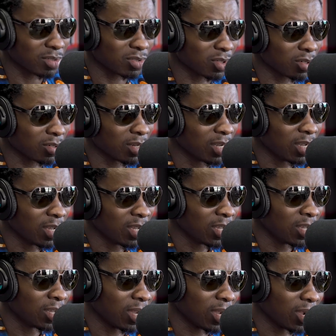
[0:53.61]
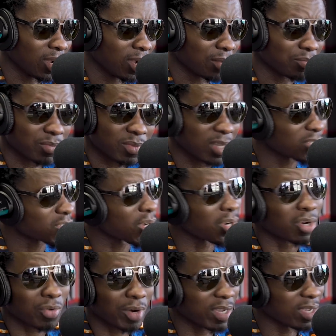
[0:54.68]
Yeah, know? man. Uh, things are
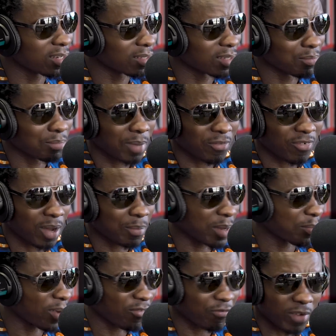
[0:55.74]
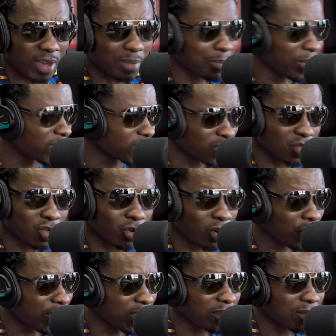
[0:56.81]
great. My, I mean, my fan base is
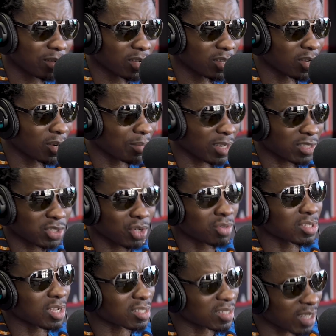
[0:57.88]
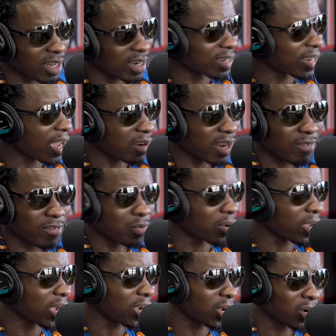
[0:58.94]
growing. You know, my shows are selling out
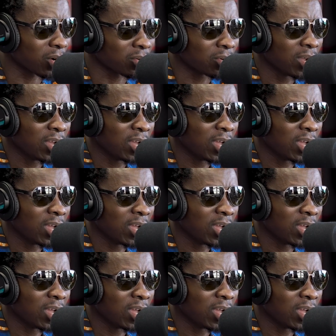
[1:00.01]
everywhere I go.